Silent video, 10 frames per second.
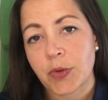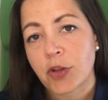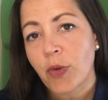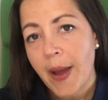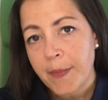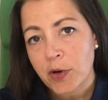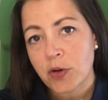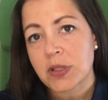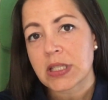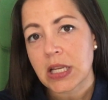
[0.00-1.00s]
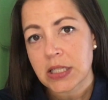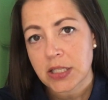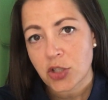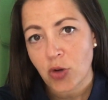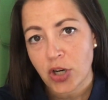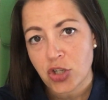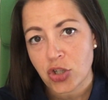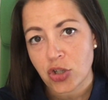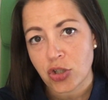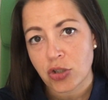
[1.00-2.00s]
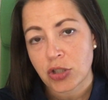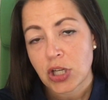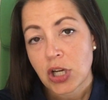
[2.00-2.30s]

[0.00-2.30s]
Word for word: with grammar, sentence structure,